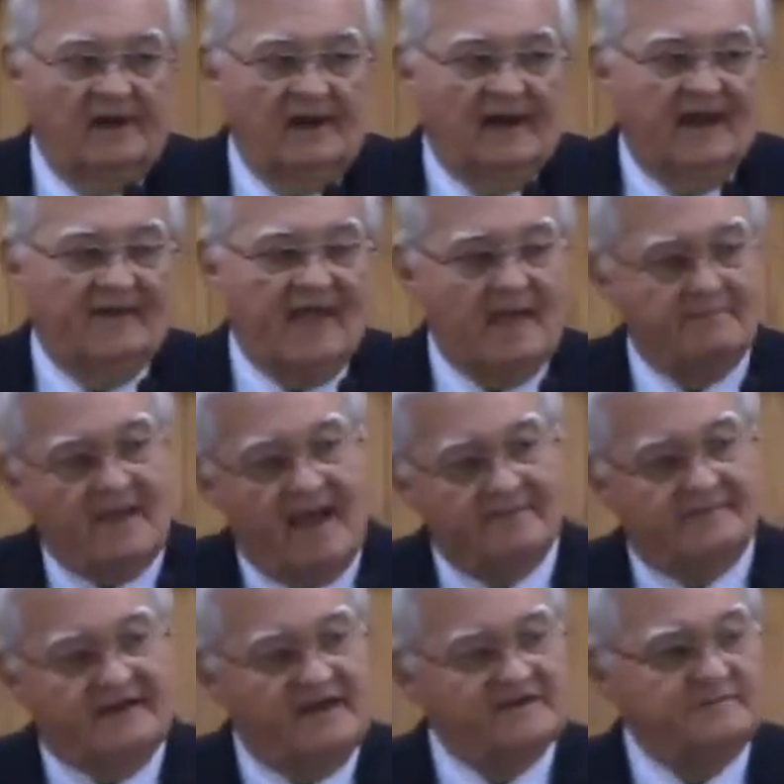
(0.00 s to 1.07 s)
And that
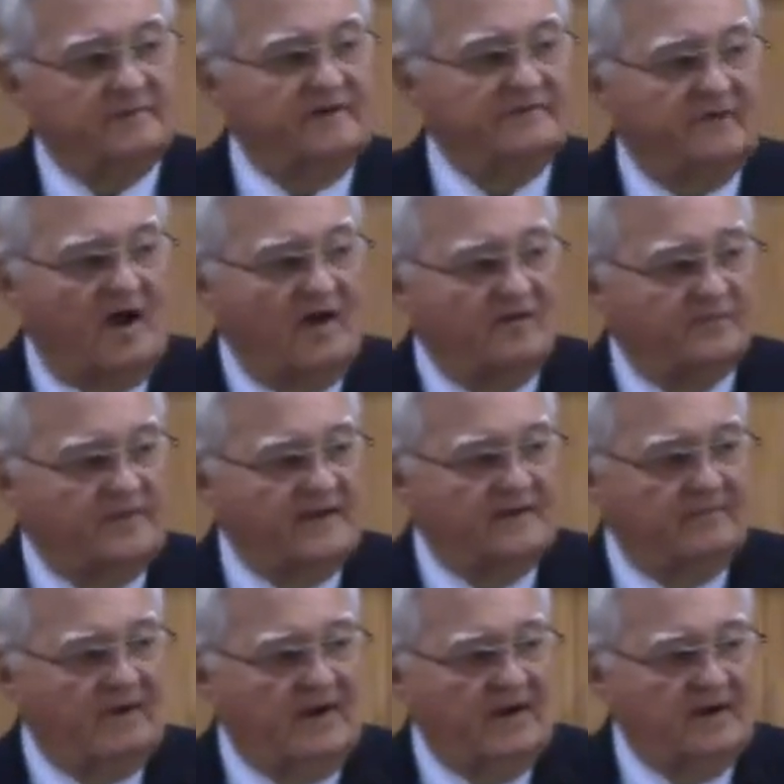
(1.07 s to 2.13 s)
baptism involved
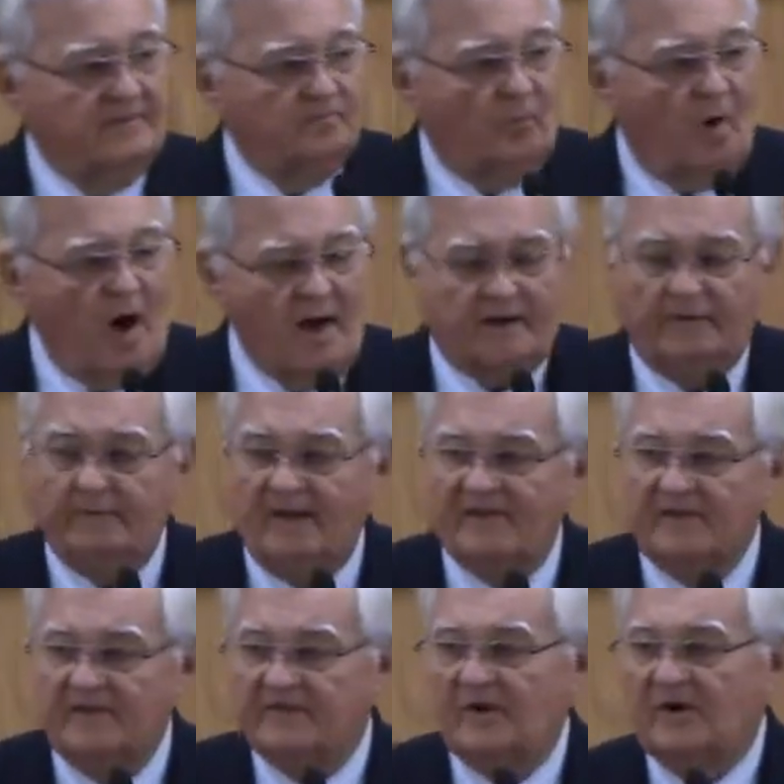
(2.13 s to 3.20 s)
being buried in water by
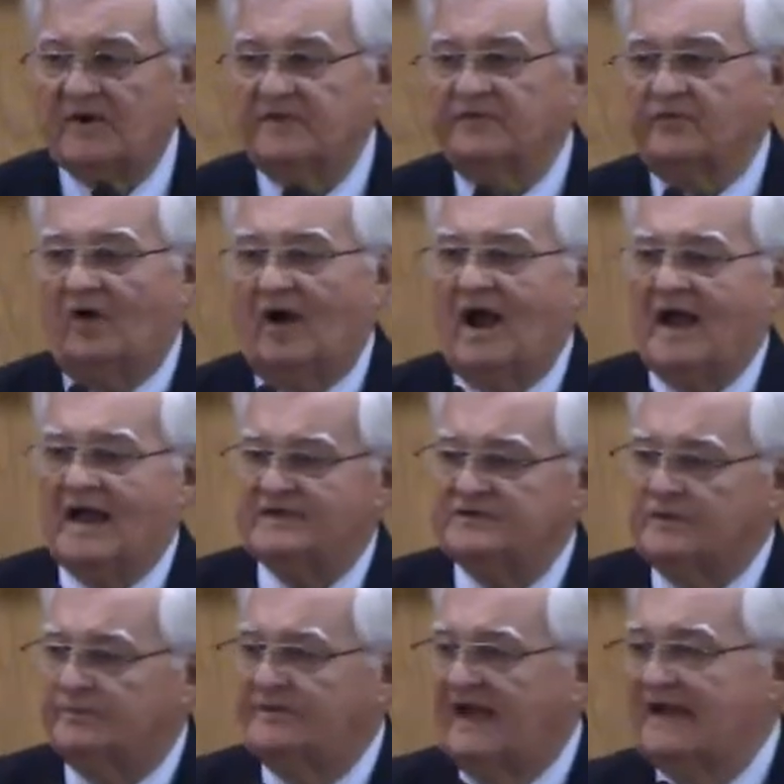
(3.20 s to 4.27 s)
the authority of Christ
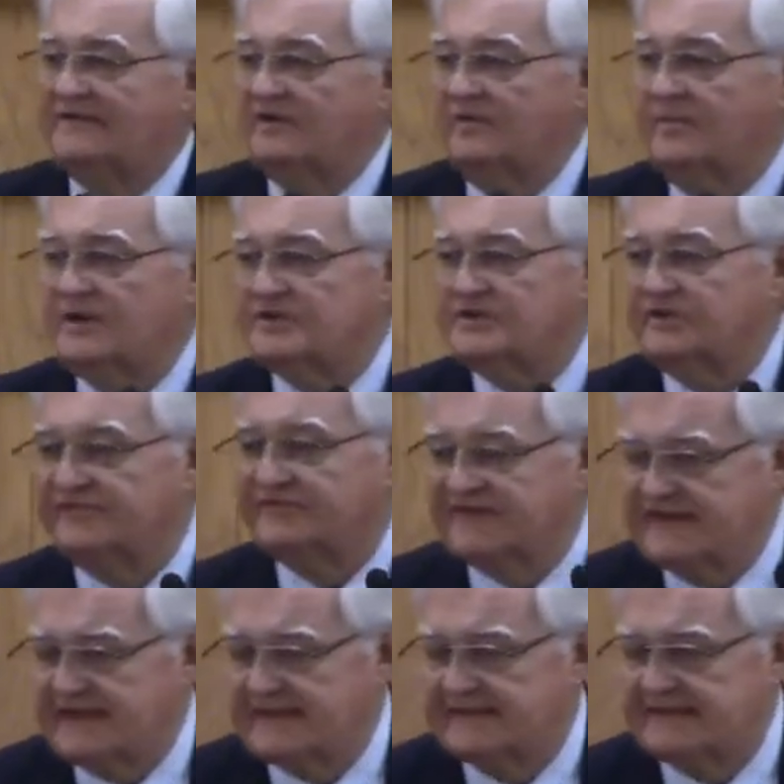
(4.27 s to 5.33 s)
to obtain the remission of
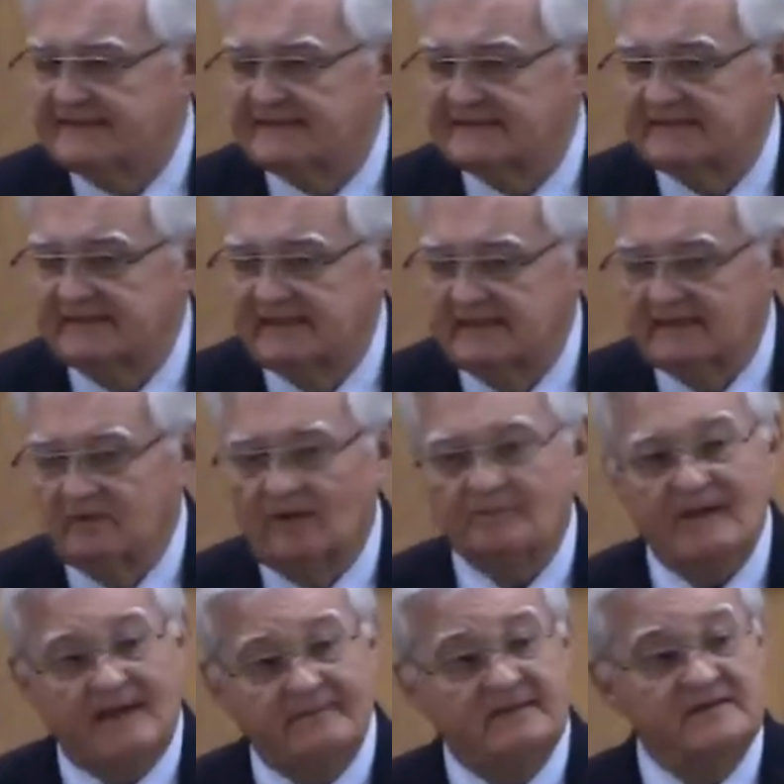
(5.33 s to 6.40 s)
sins. And what
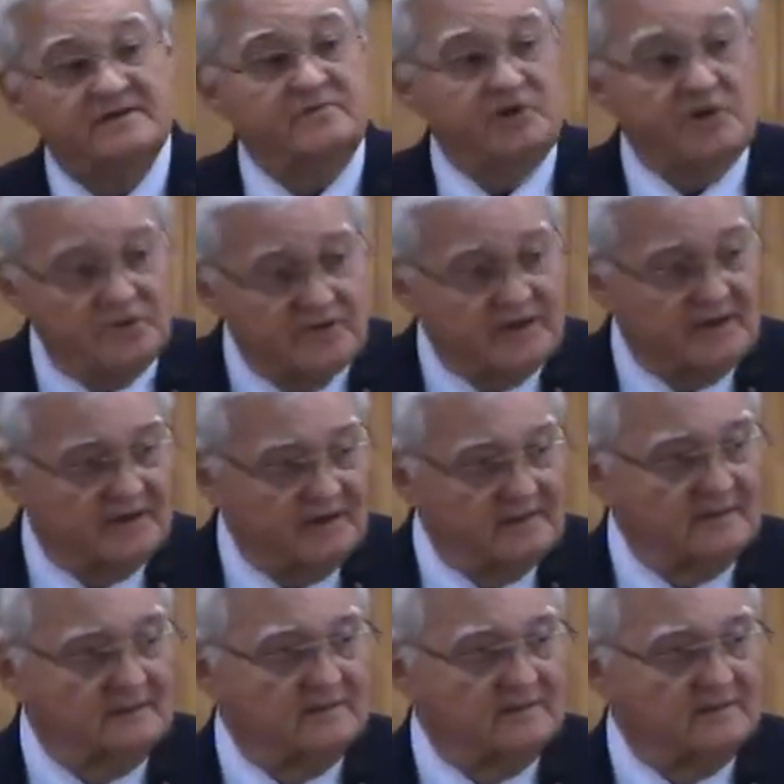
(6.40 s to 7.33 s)
baptism do you think it is?